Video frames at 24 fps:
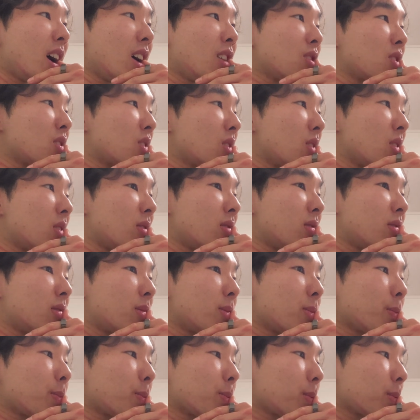So
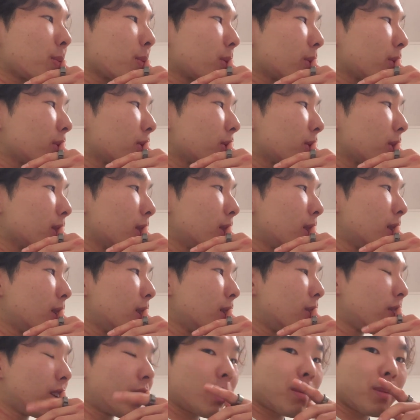
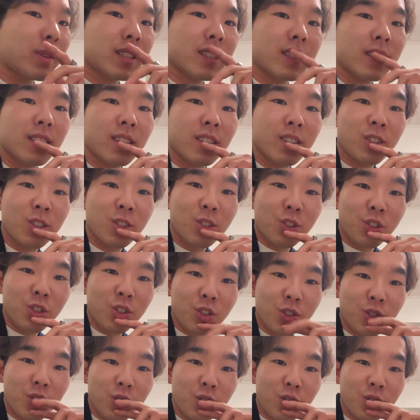when I visit
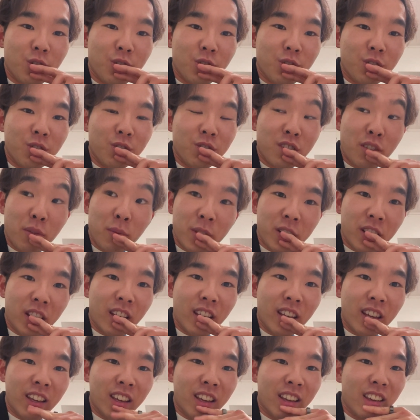to
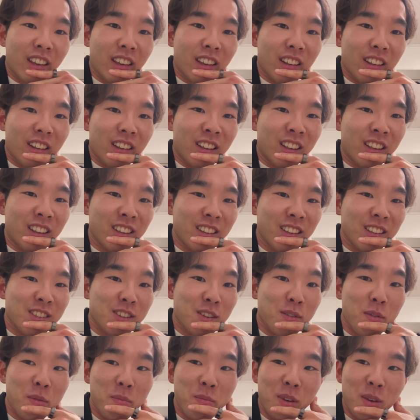Germany, and
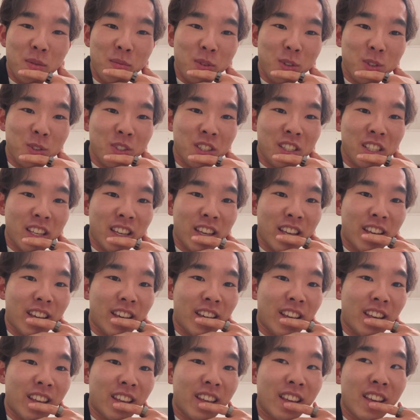German people
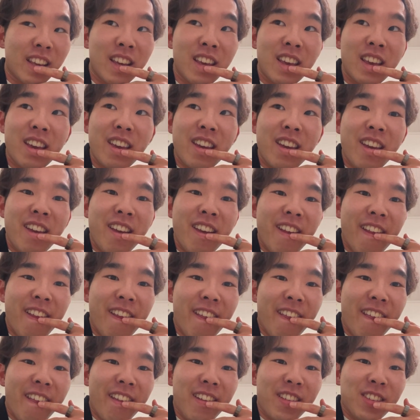say
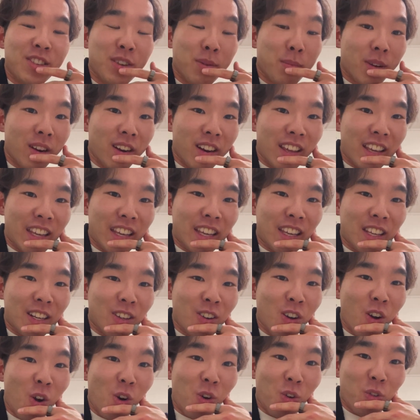German late
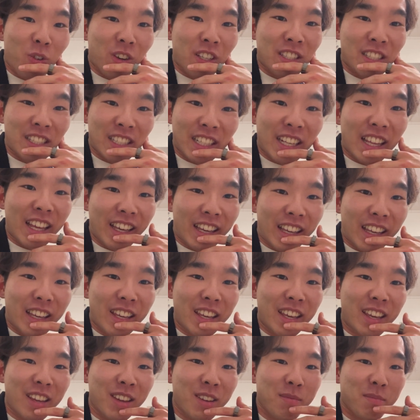always
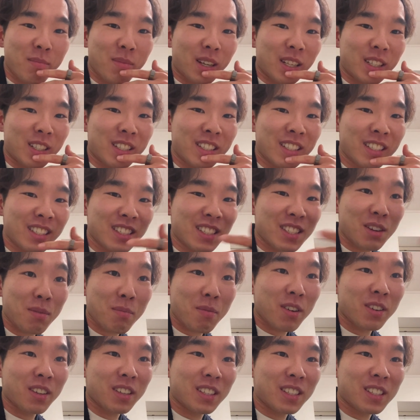delay, but
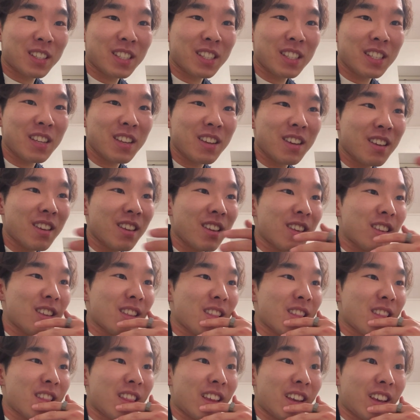Japanese
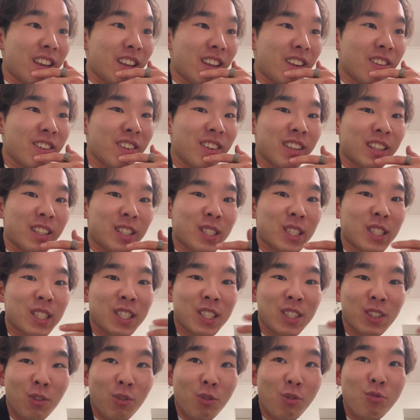late is
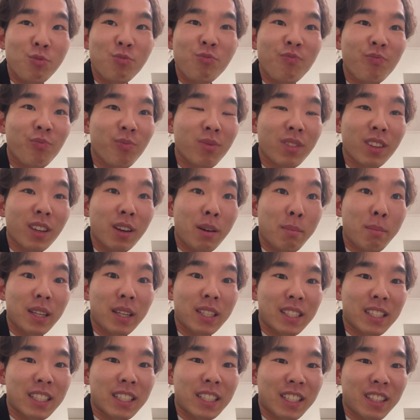so
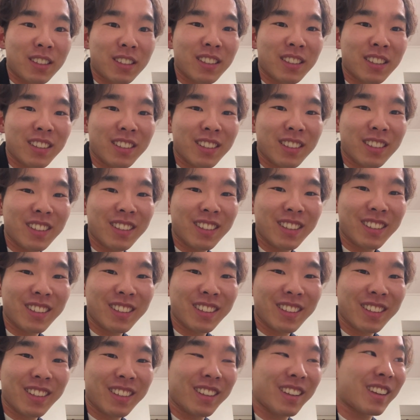amazing.
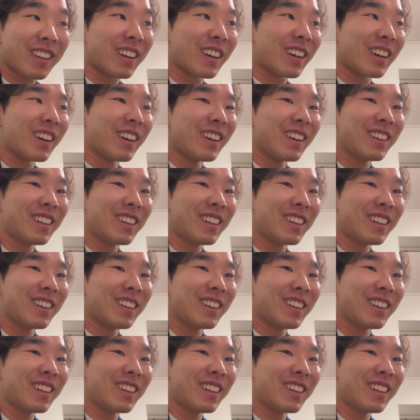Yeah.